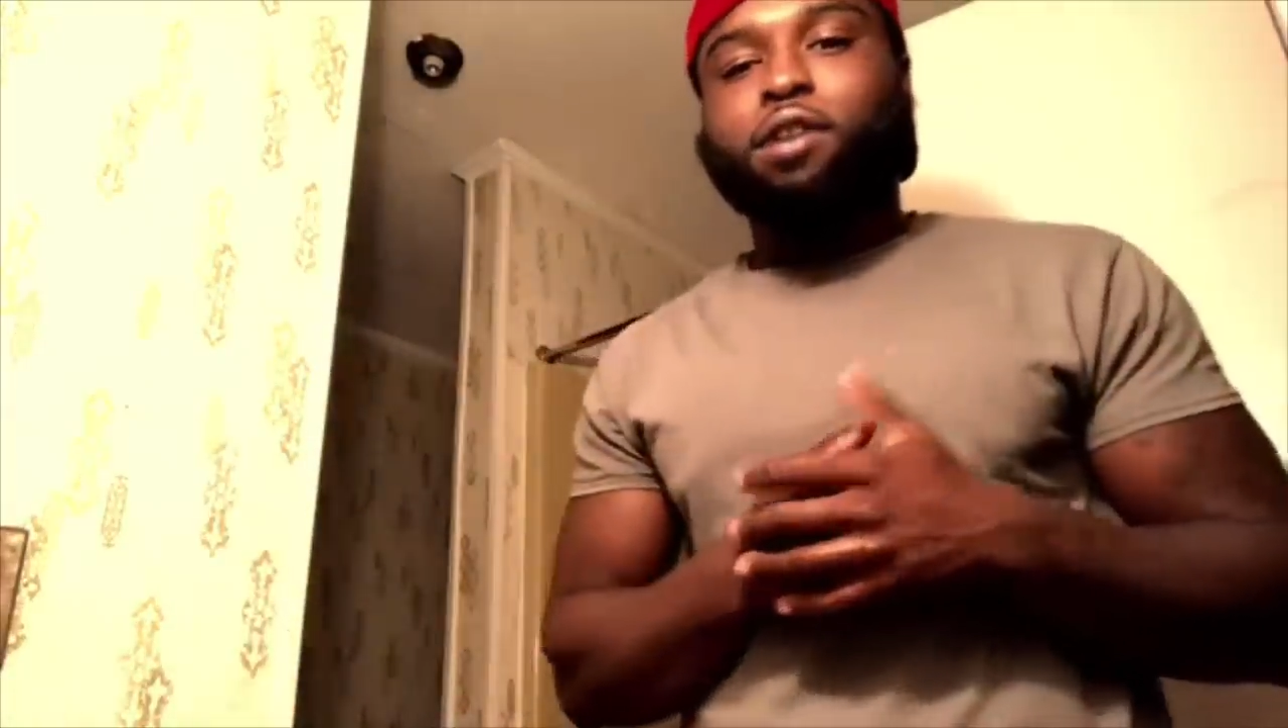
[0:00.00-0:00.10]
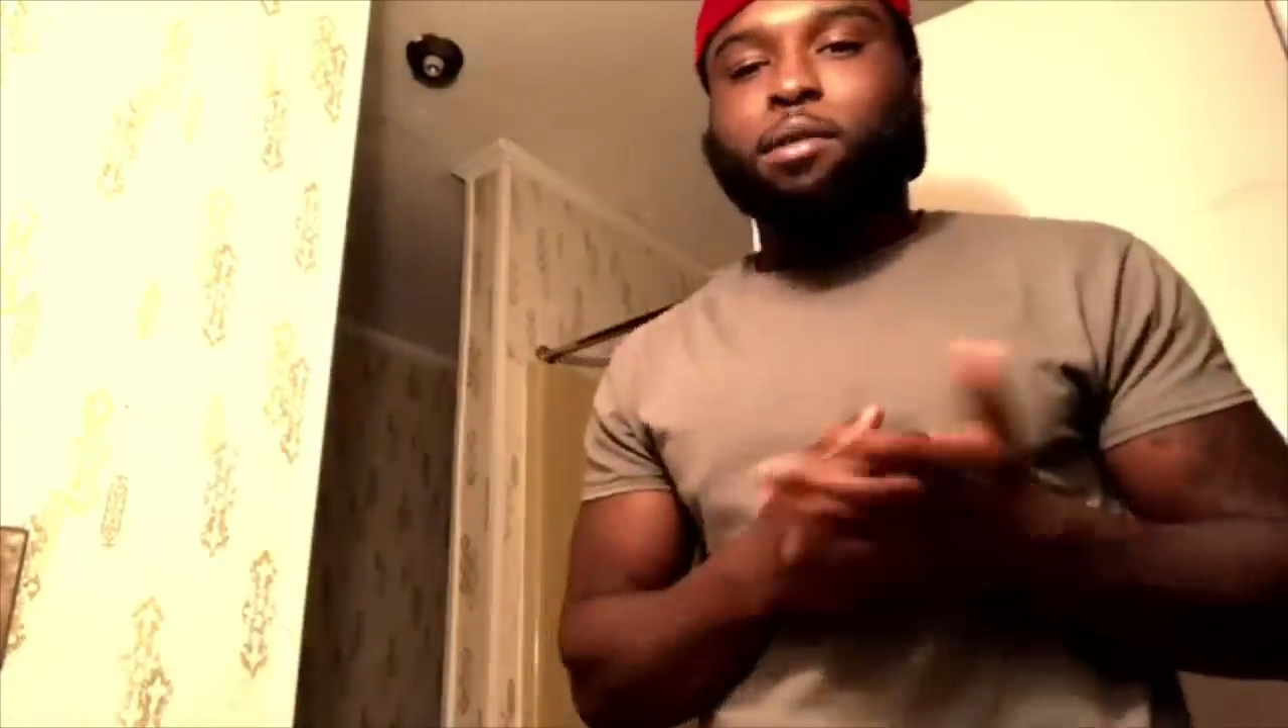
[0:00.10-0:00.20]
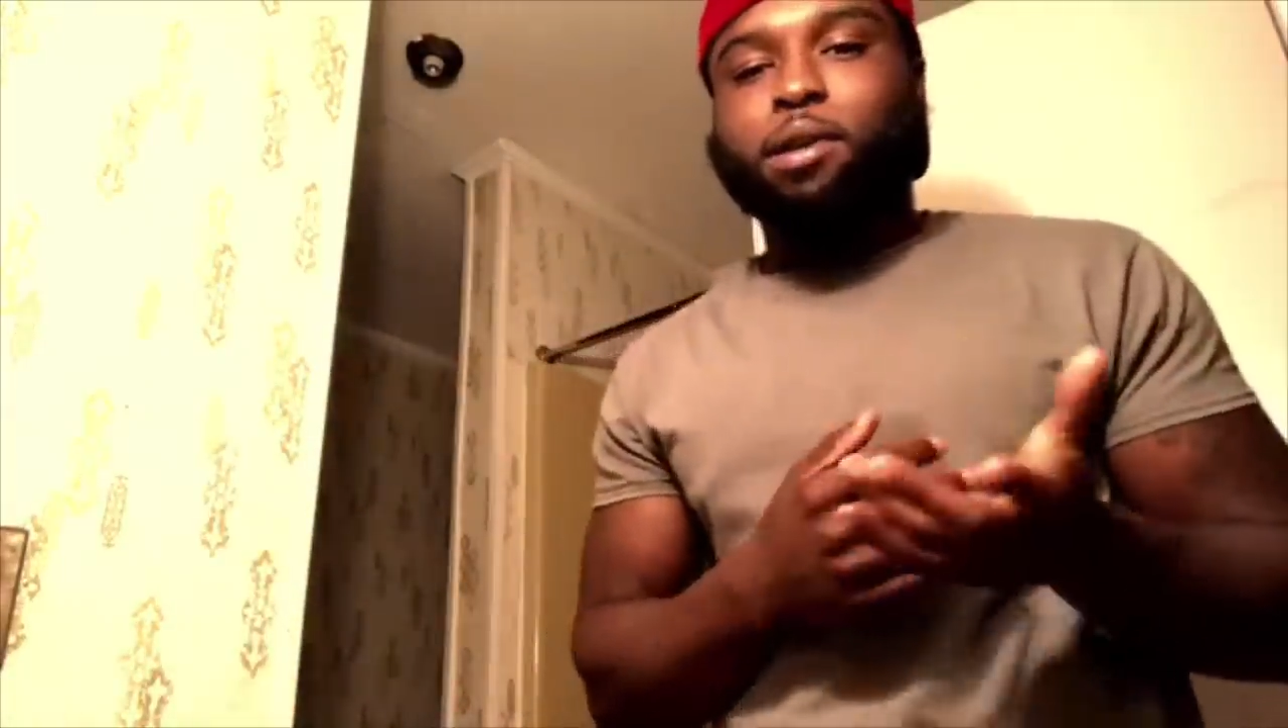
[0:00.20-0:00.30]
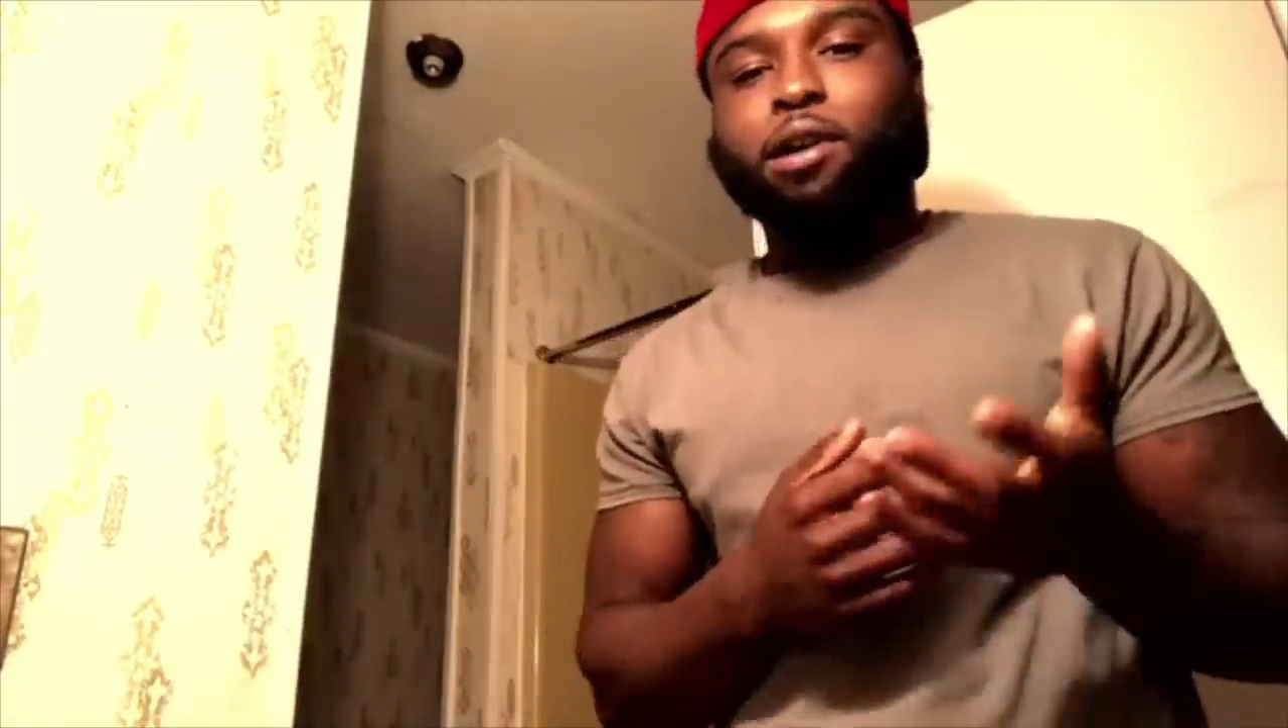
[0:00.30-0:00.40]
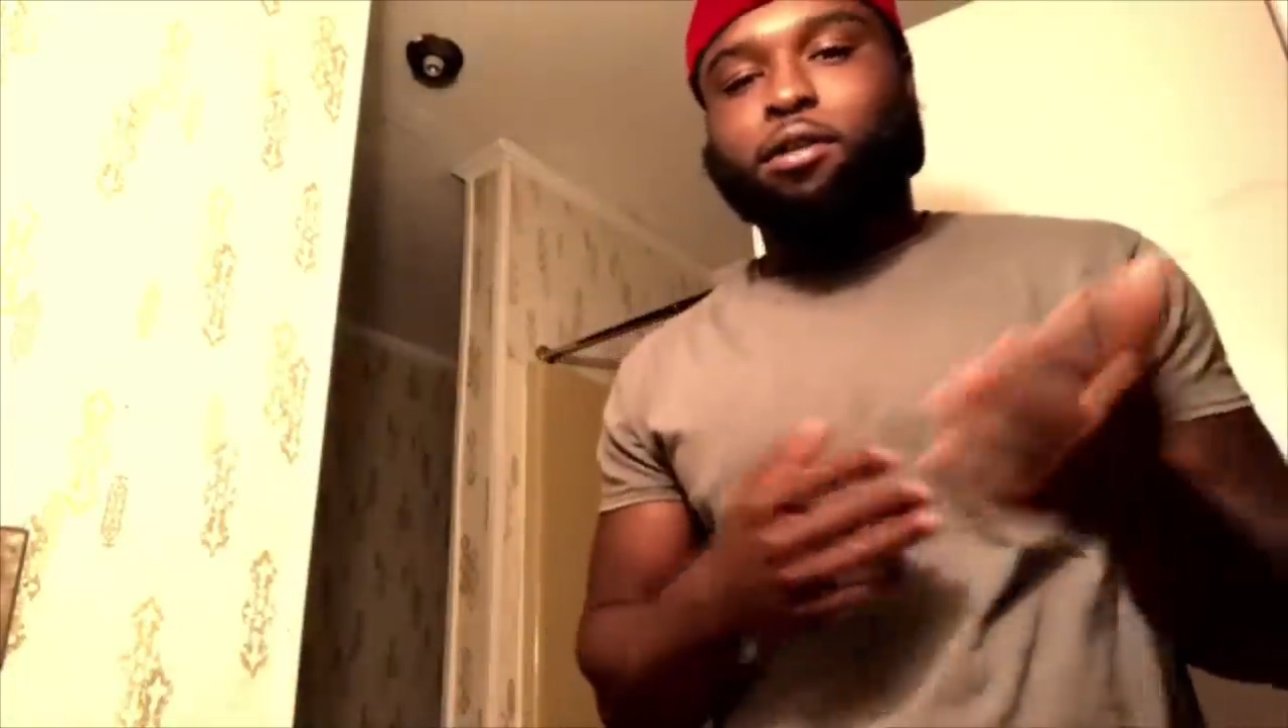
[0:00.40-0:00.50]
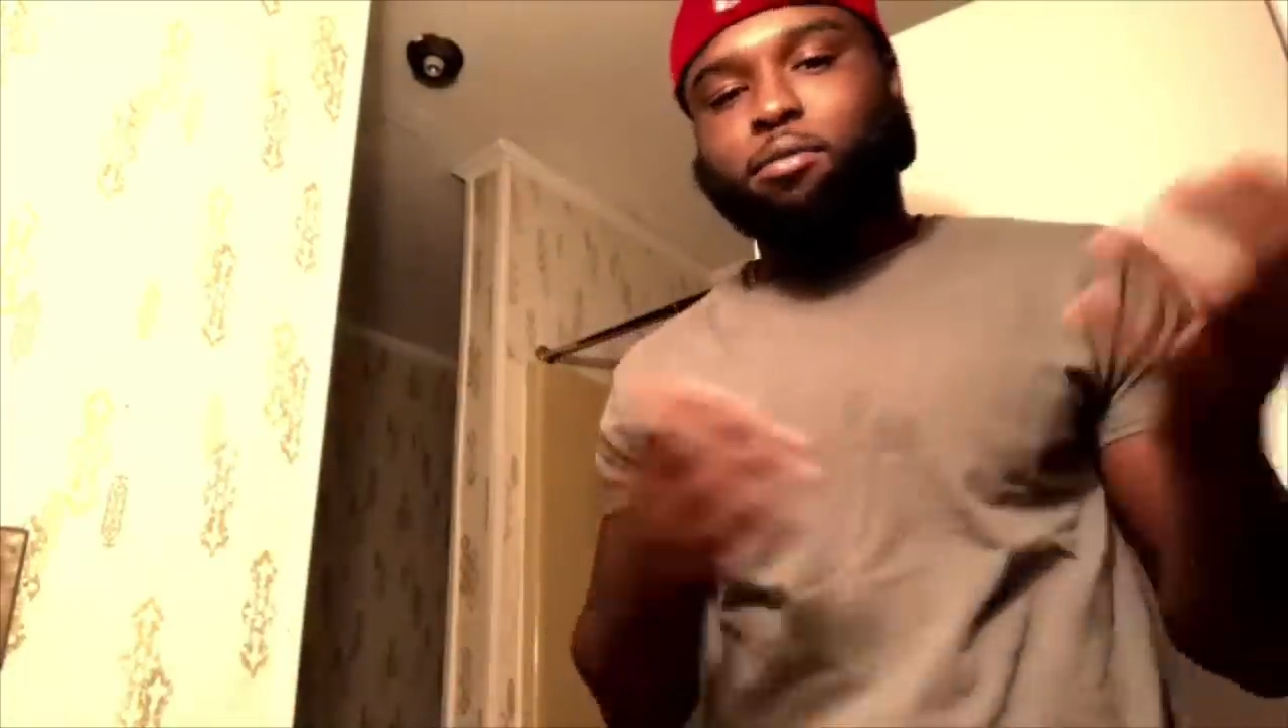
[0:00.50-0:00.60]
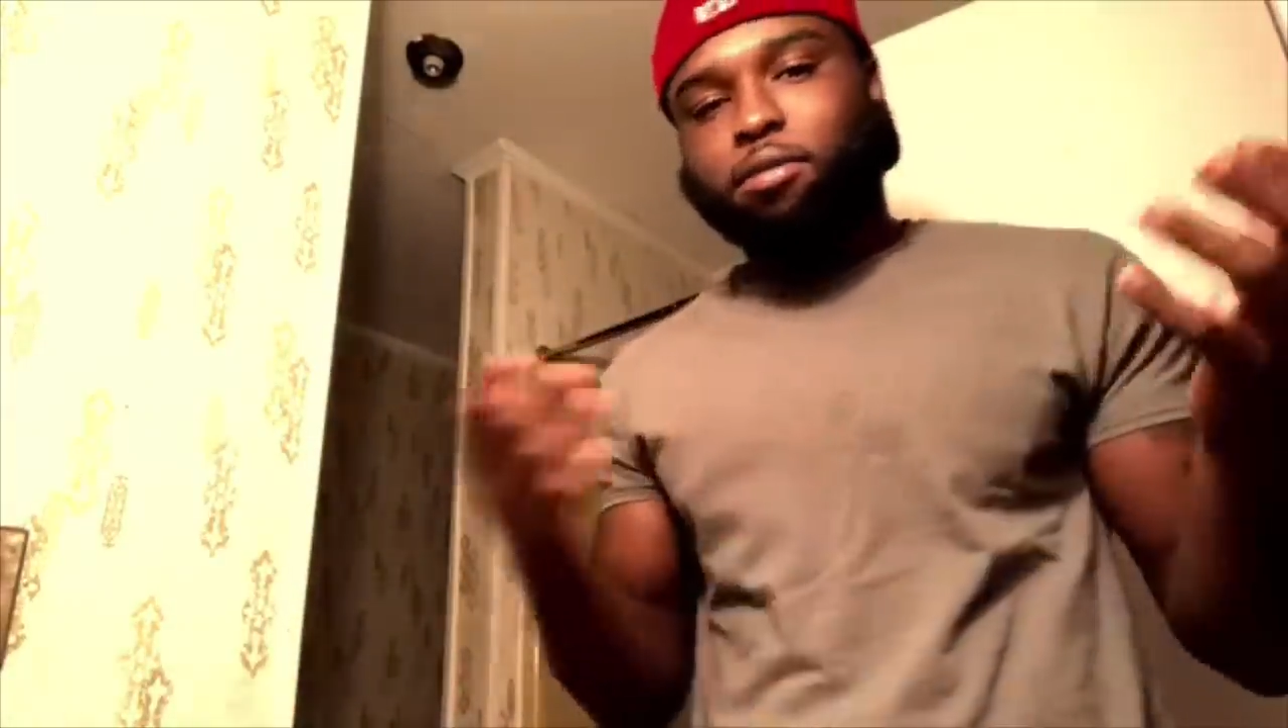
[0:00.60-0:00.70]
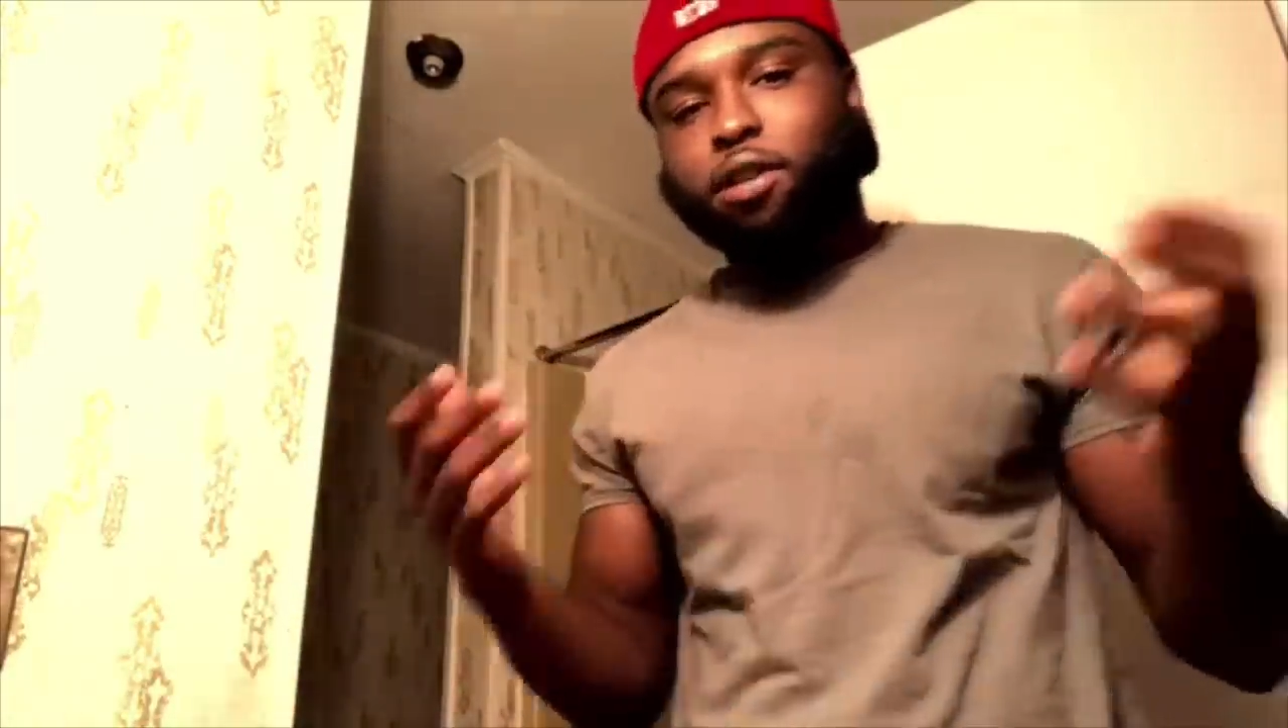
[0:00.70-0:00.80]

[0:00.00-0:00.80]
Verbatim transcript: I'm out.